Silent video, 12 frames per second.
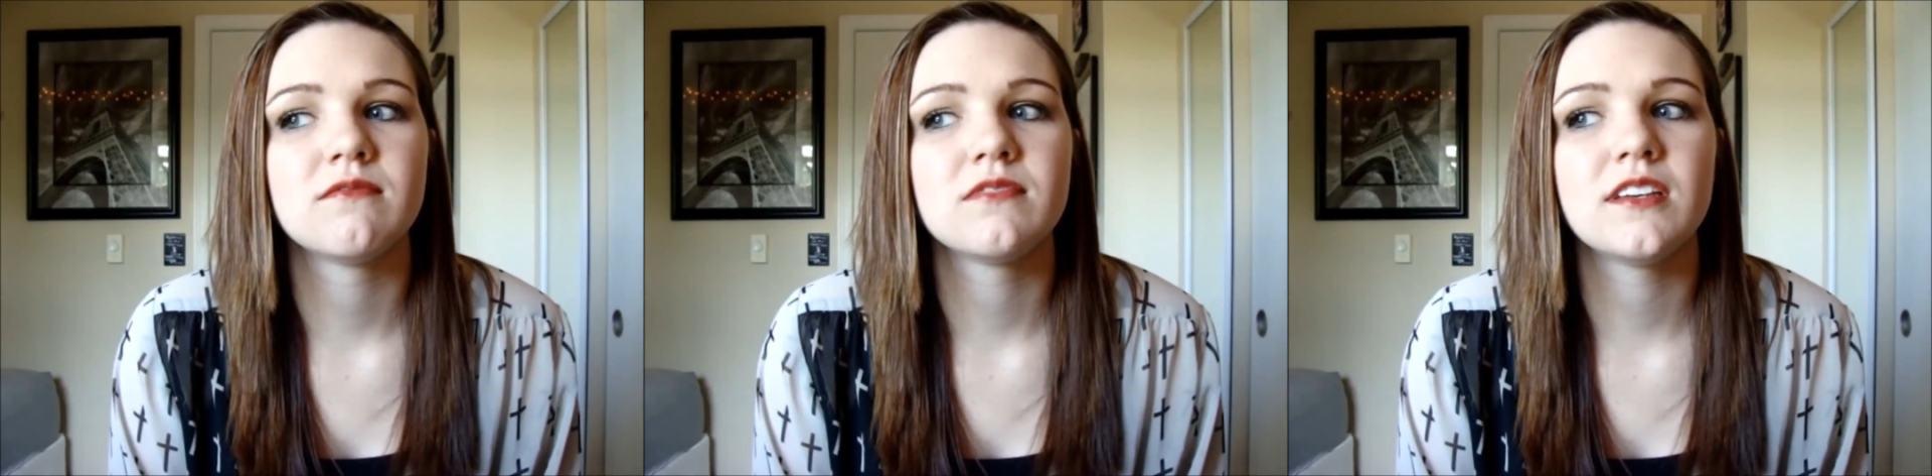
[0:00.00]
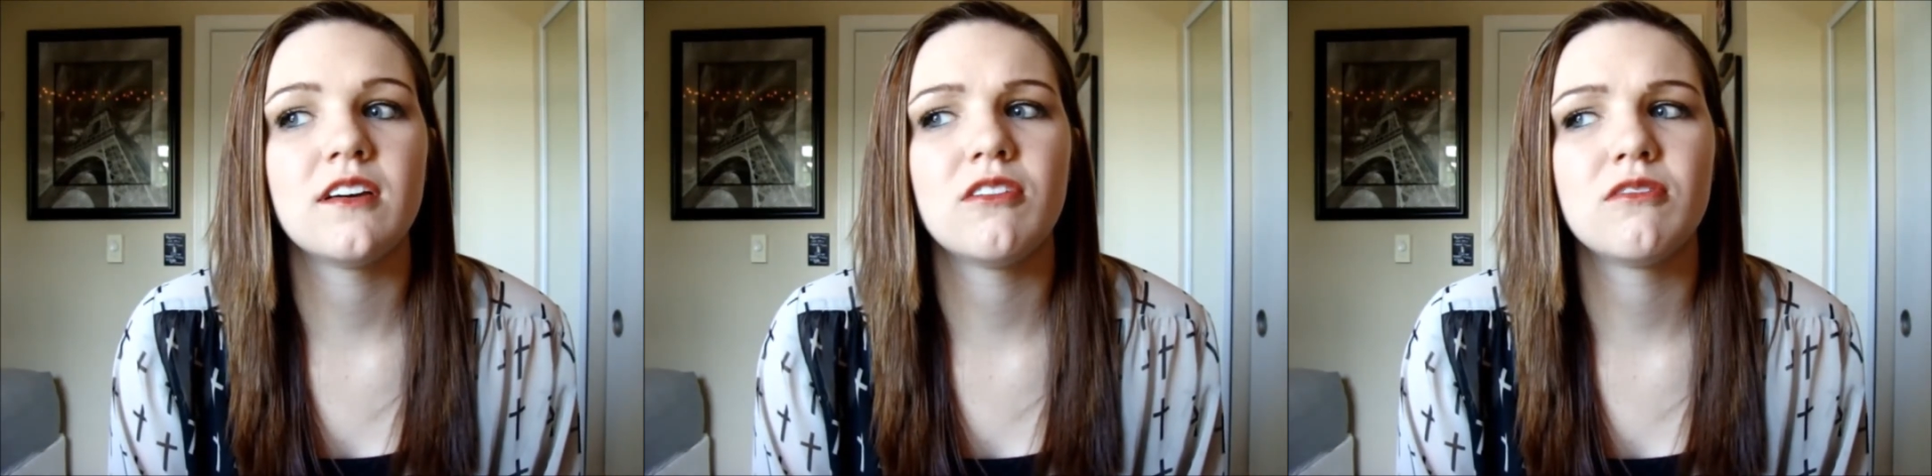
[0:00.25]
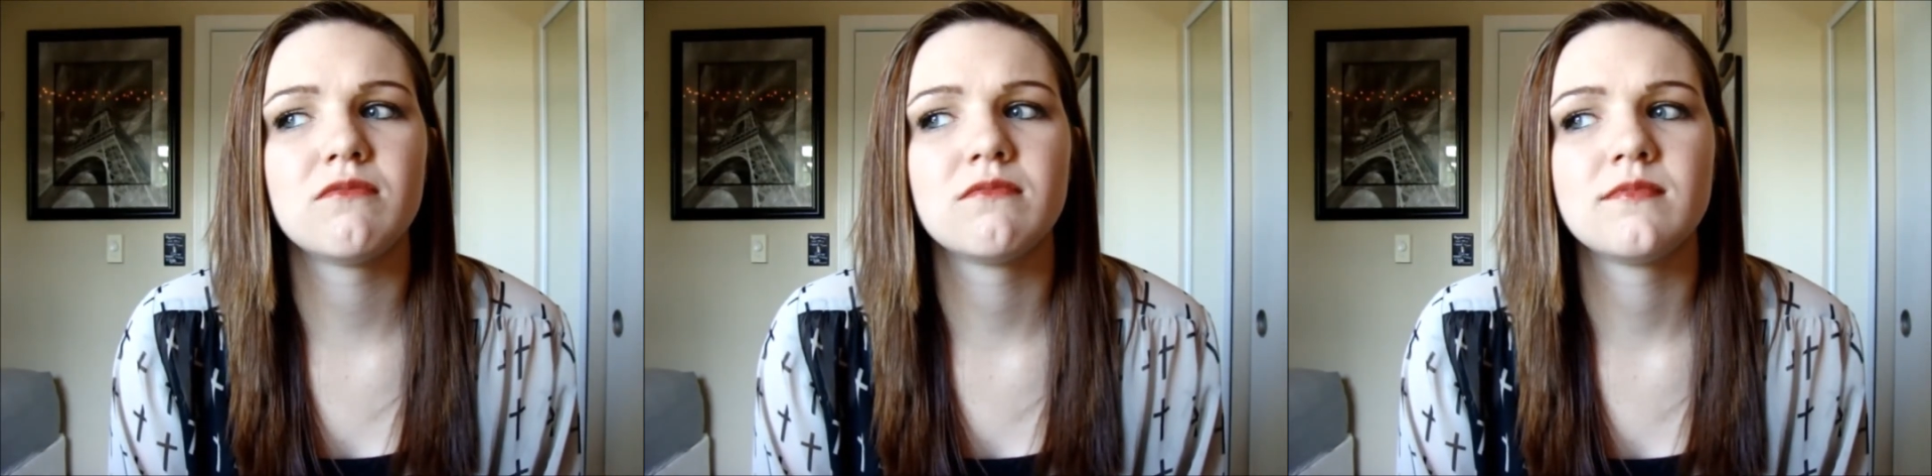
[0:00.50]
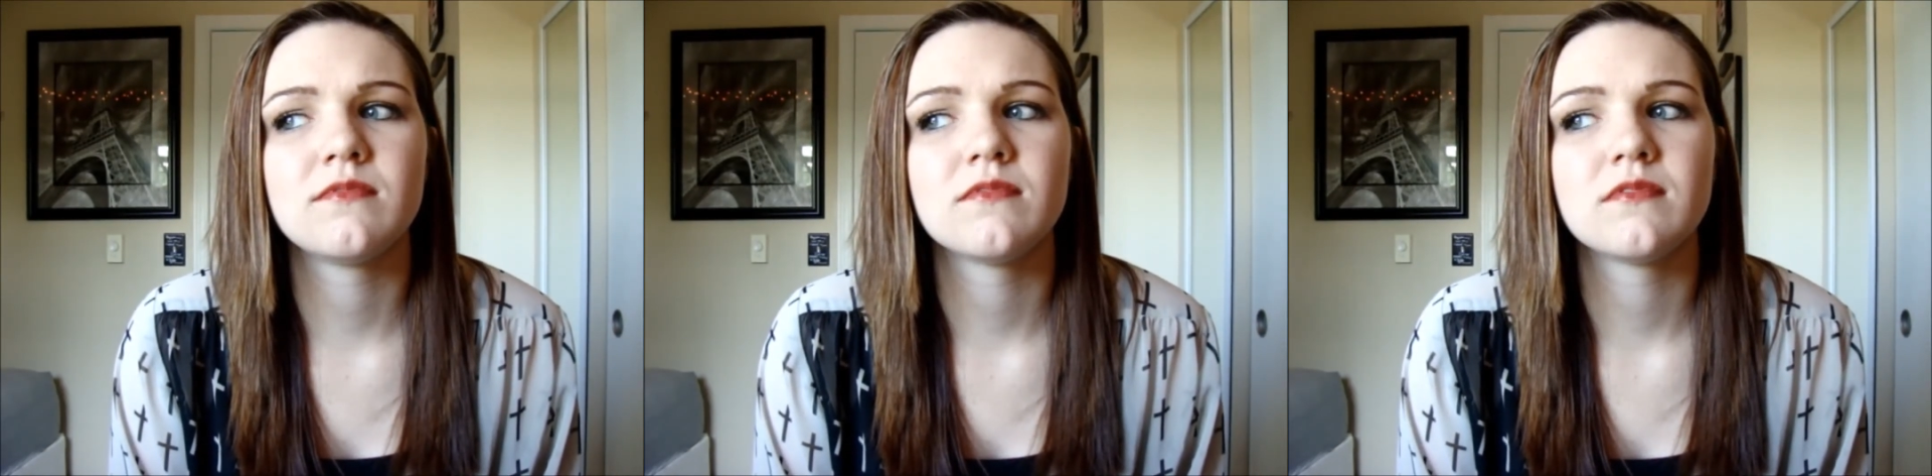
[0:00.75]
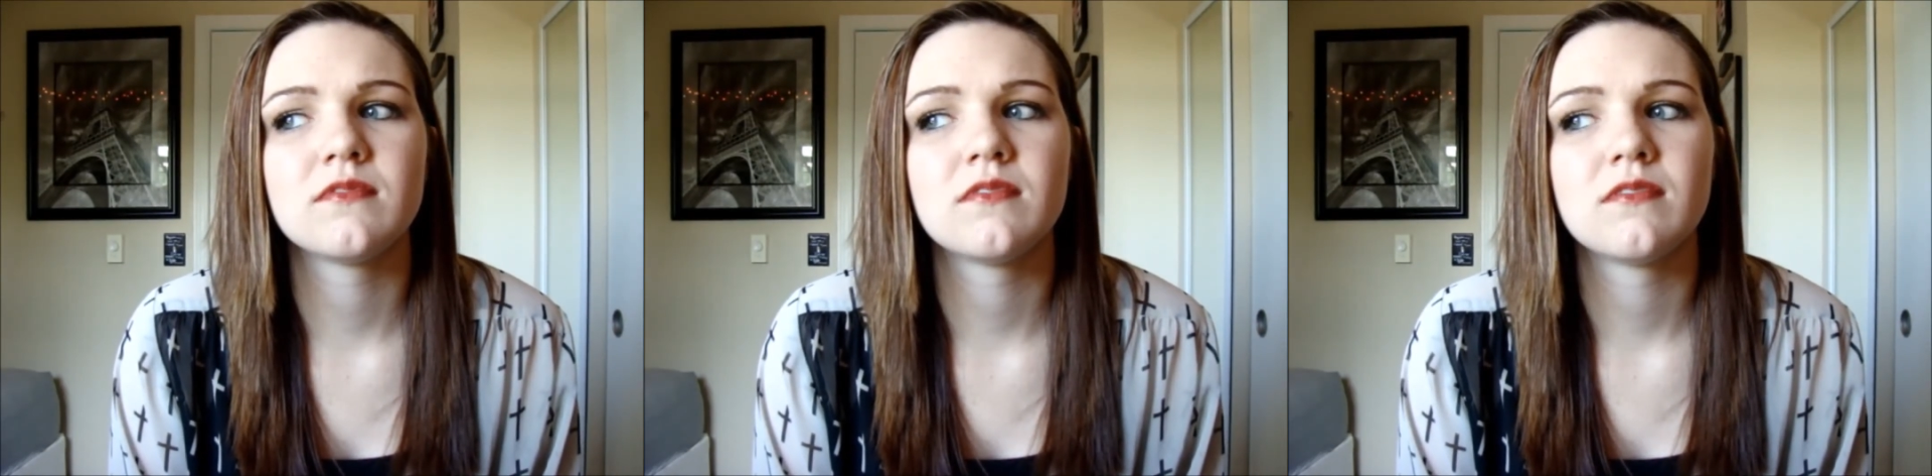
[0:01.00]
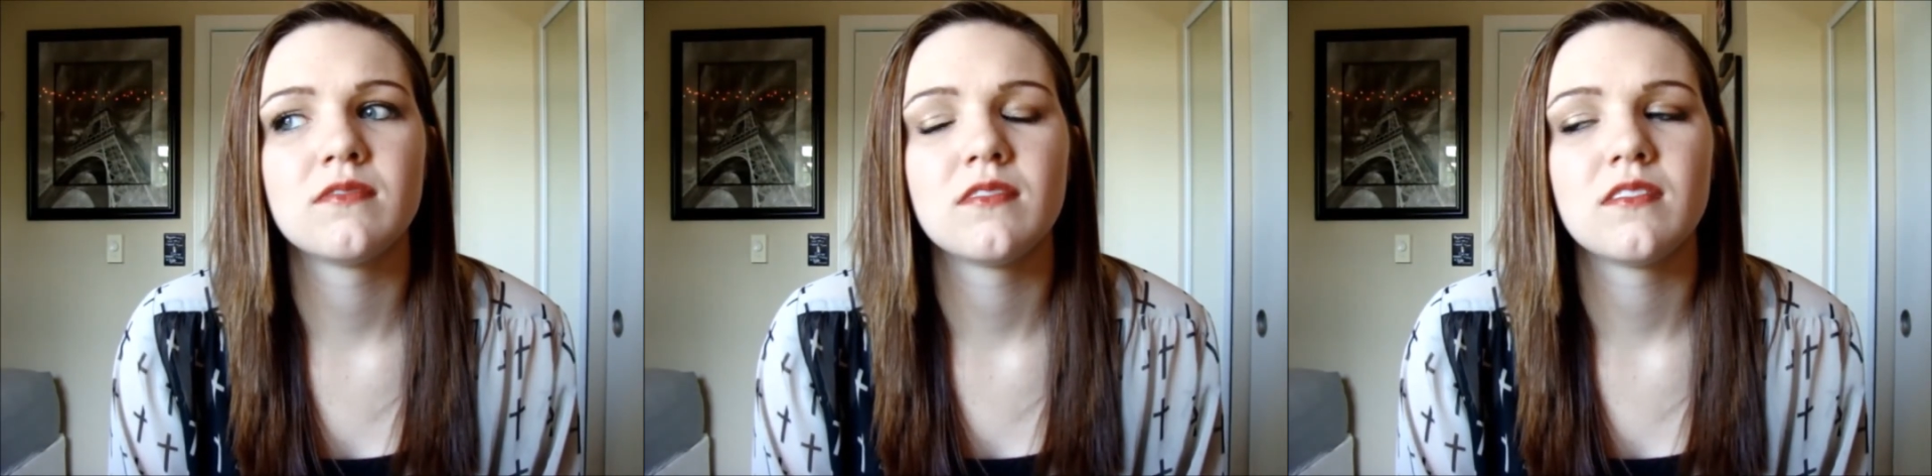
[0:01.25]
So
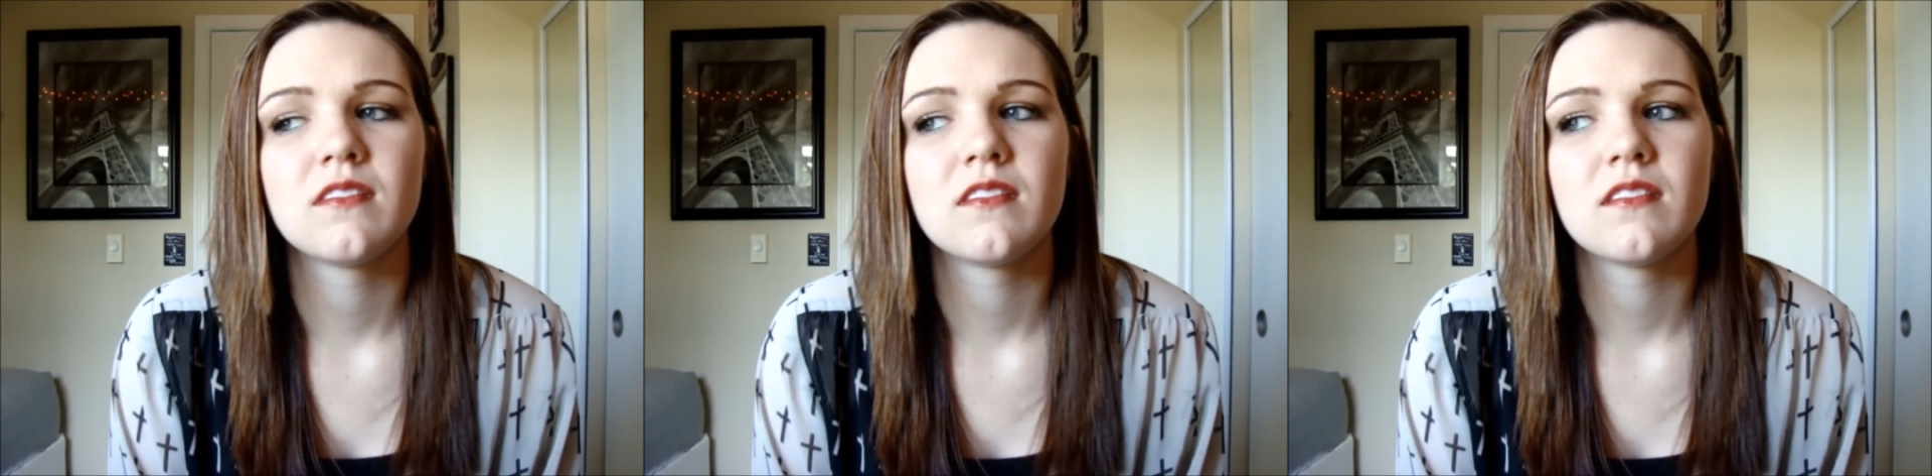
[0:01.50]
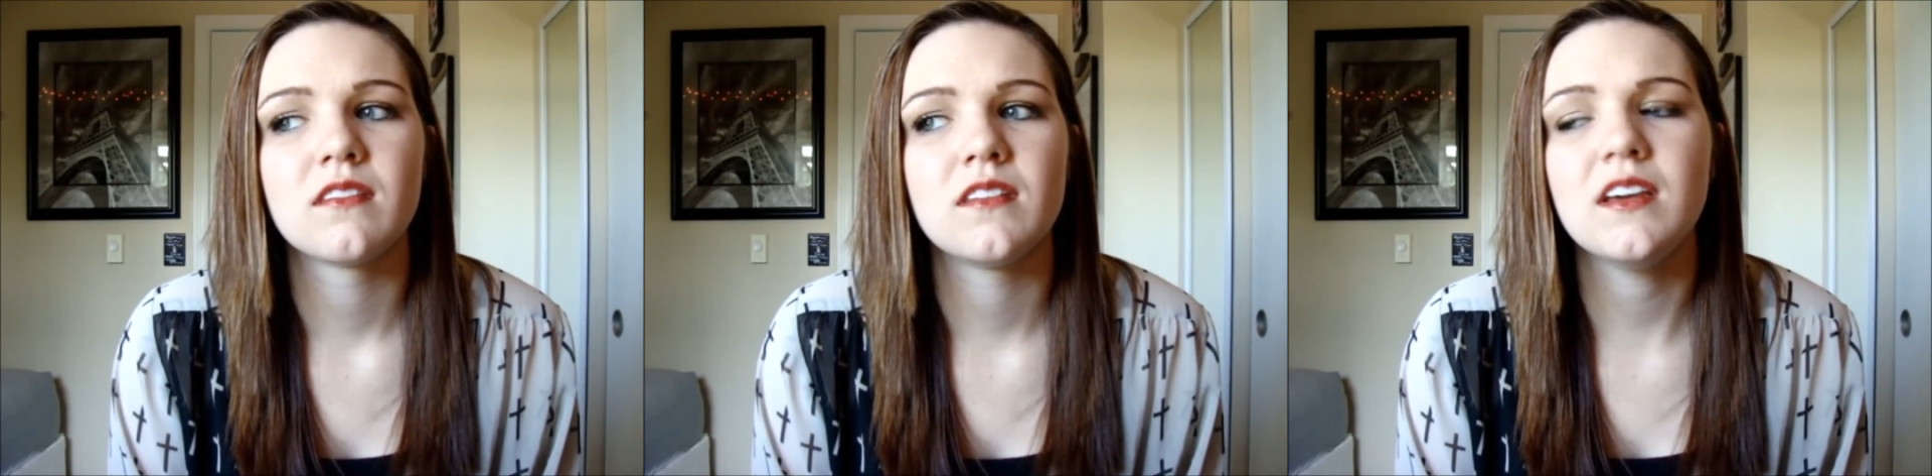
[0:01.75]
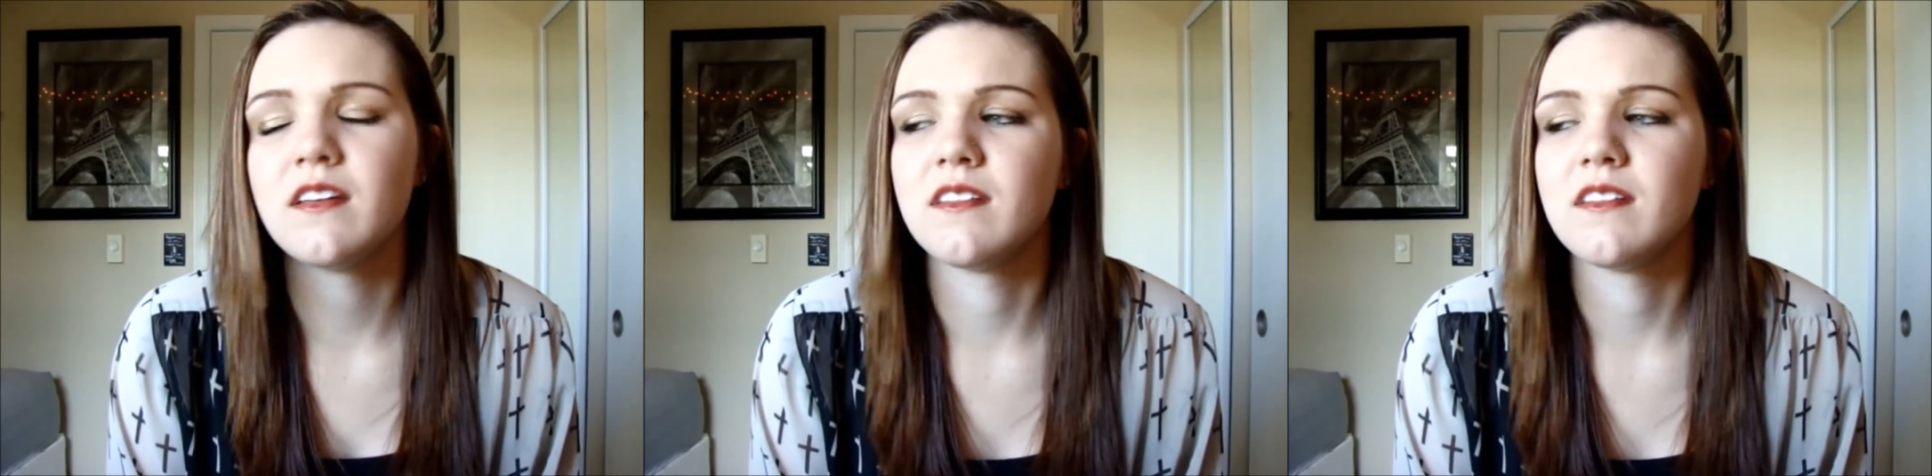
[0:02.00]
yeah,